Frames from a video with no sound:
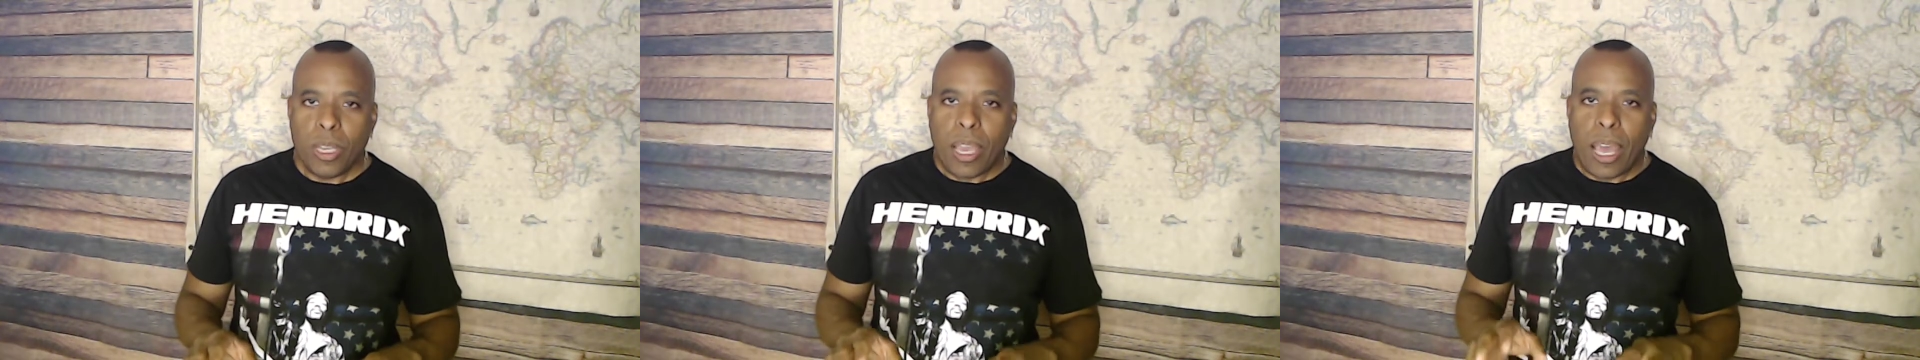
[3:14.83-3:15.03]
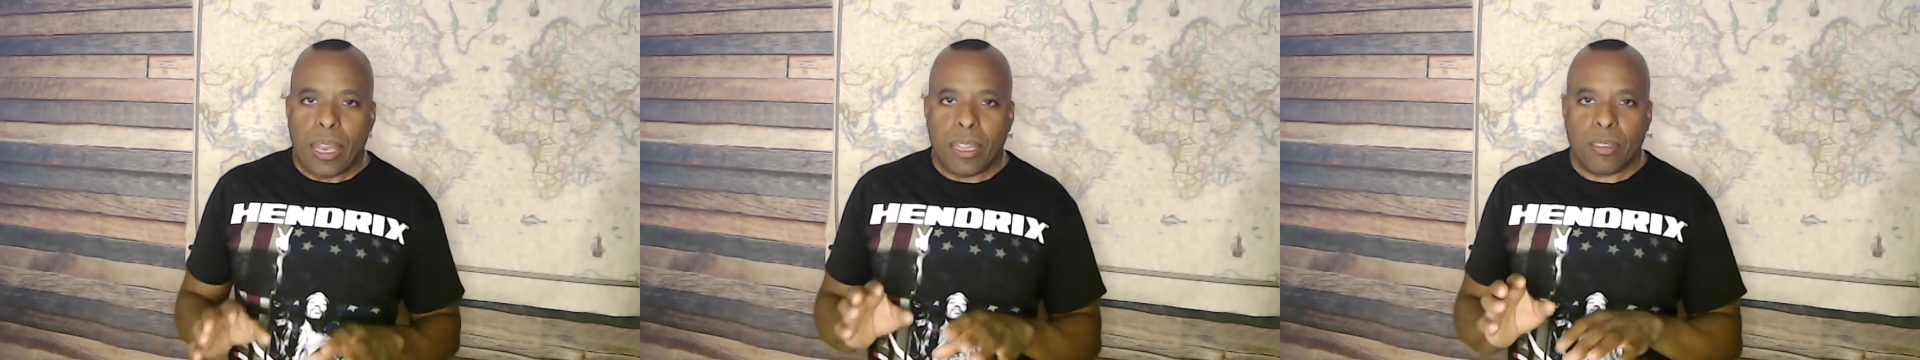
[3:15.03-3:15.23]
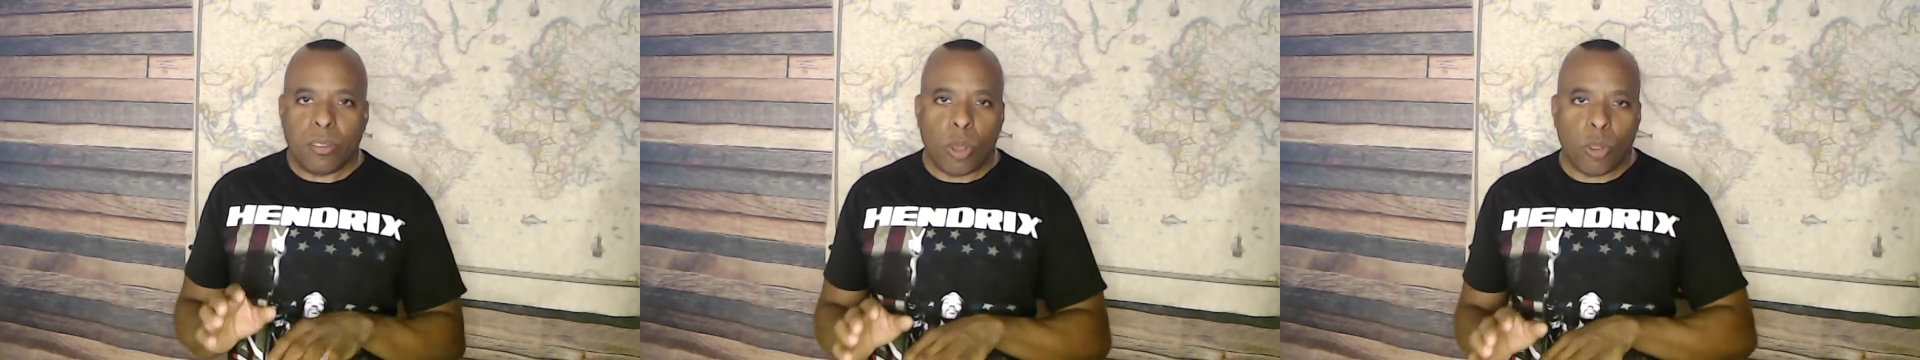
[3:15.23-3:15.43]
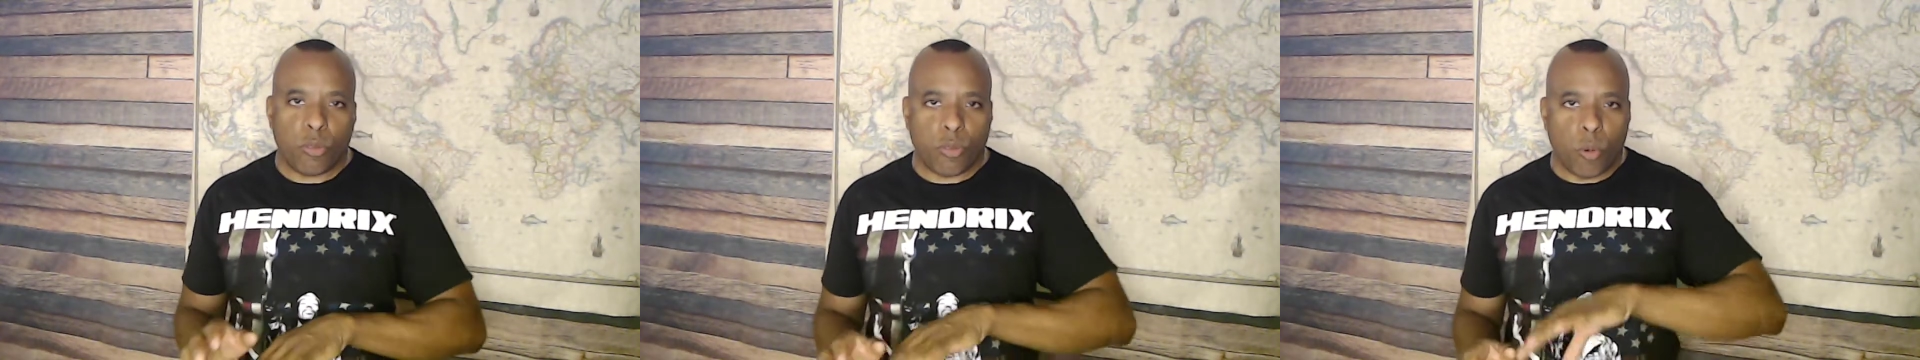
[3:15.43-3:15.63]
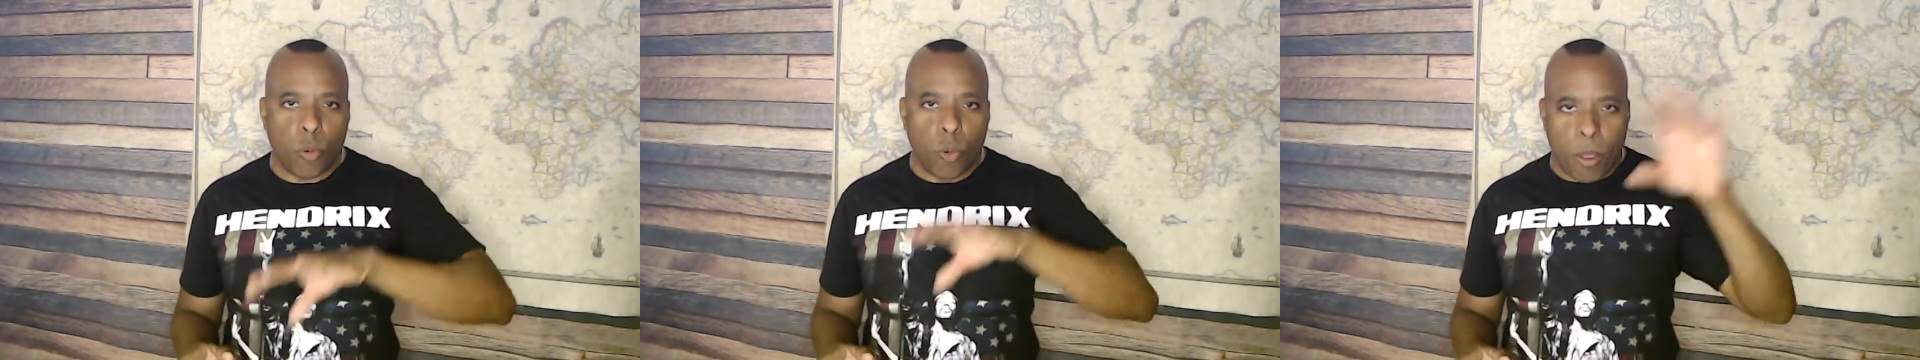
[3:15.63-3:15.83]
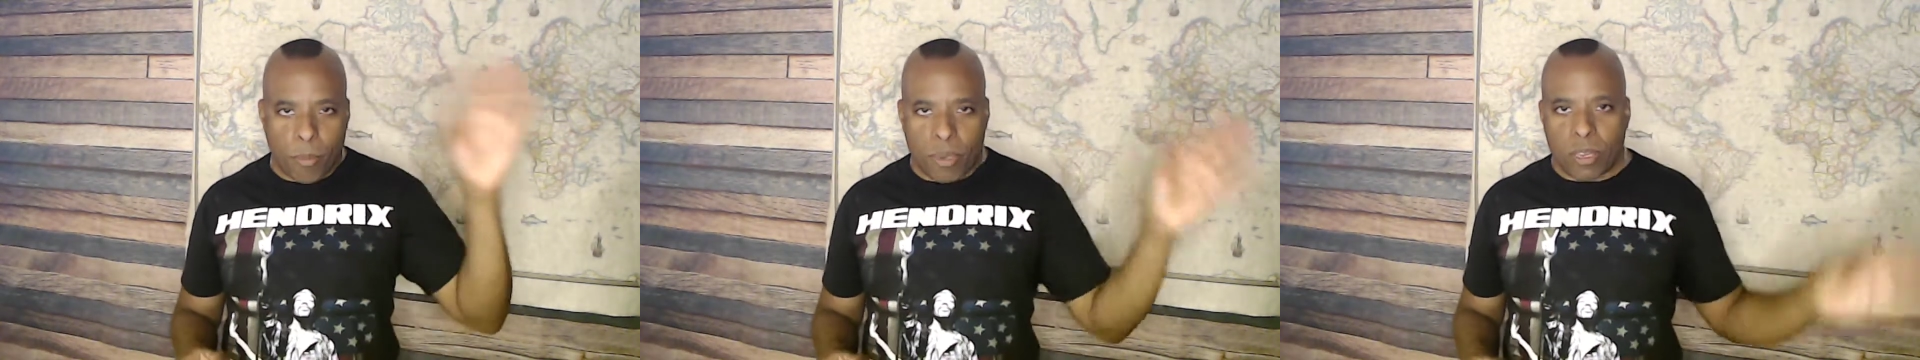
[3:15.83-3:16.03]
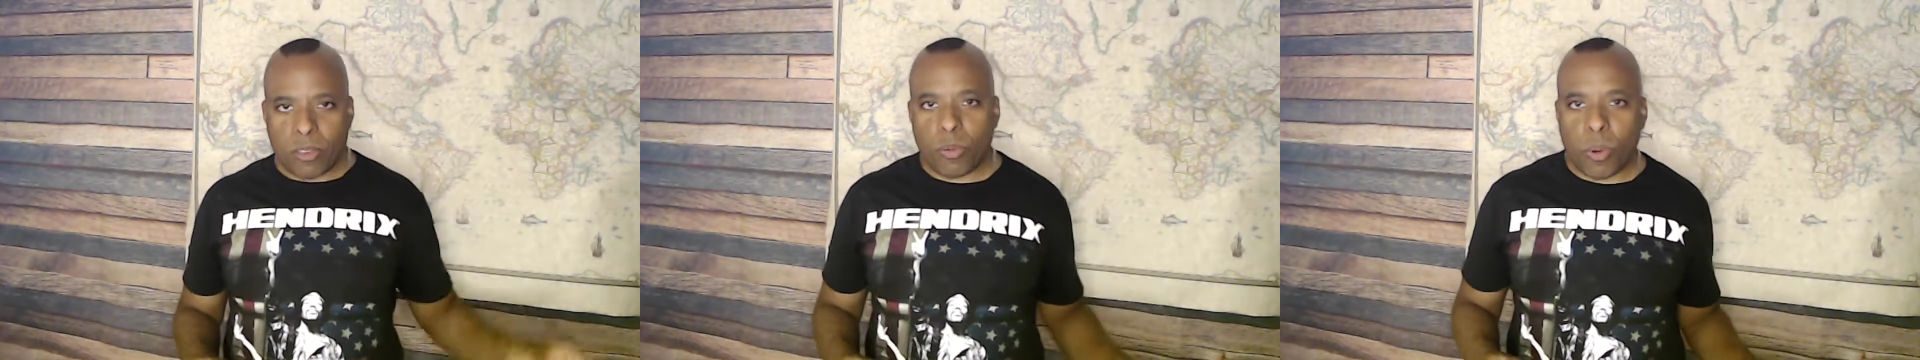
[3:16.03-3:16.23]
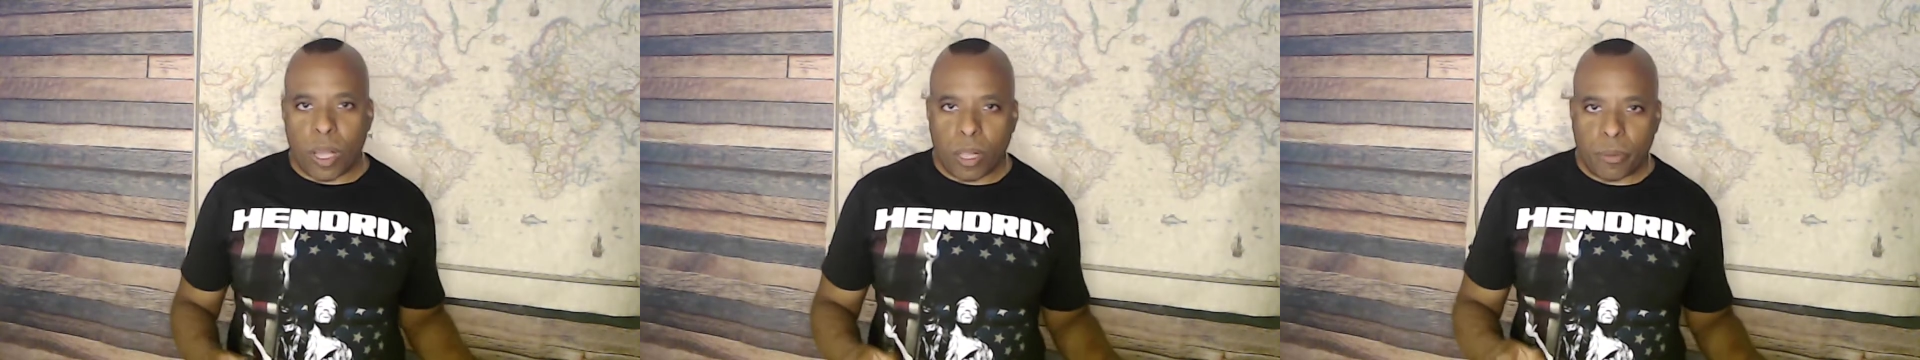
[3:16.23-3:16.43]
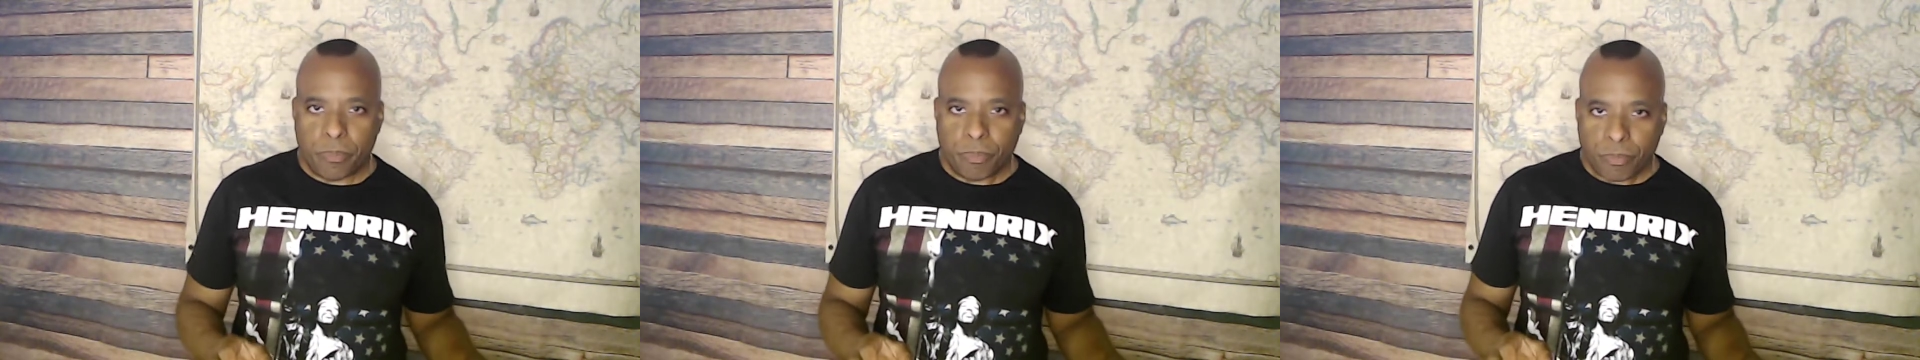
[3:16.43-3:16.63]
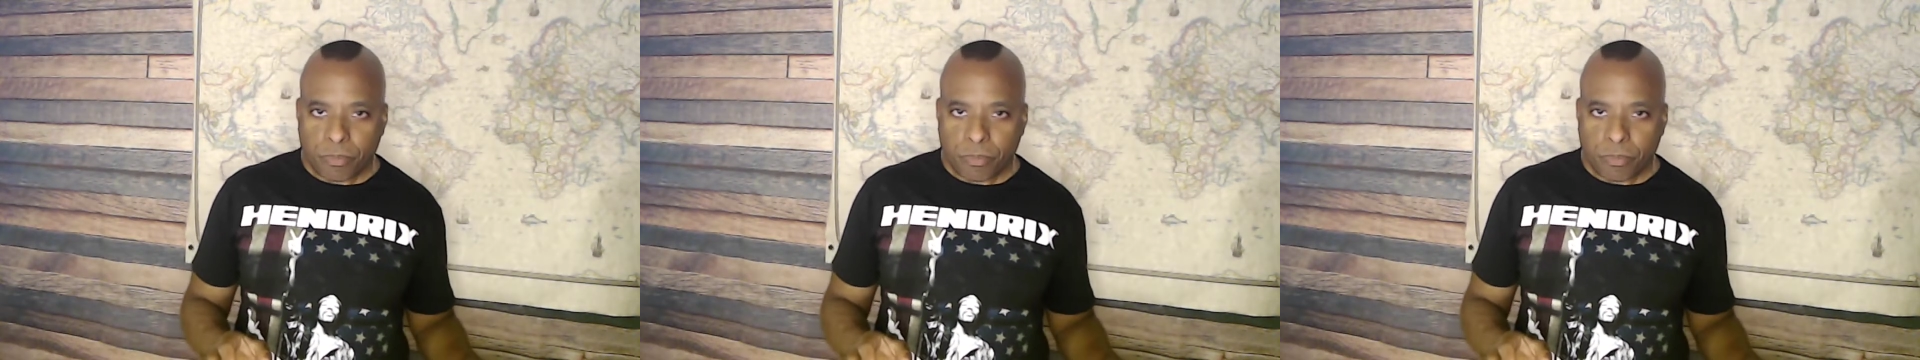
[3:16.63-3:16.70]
and this goes for women as well.